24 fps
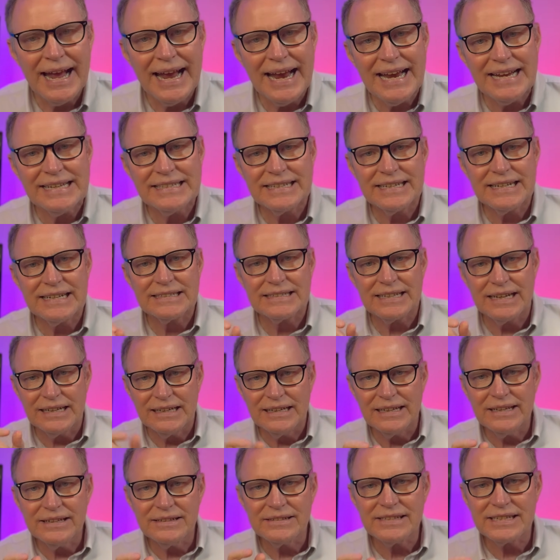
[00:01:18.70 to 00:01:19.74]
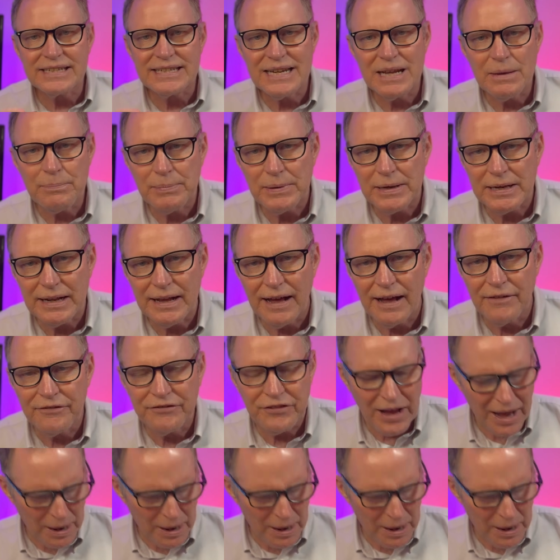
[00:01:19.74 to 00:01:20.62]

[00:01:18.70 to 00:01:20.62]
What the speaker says: He sent us a little snippet of,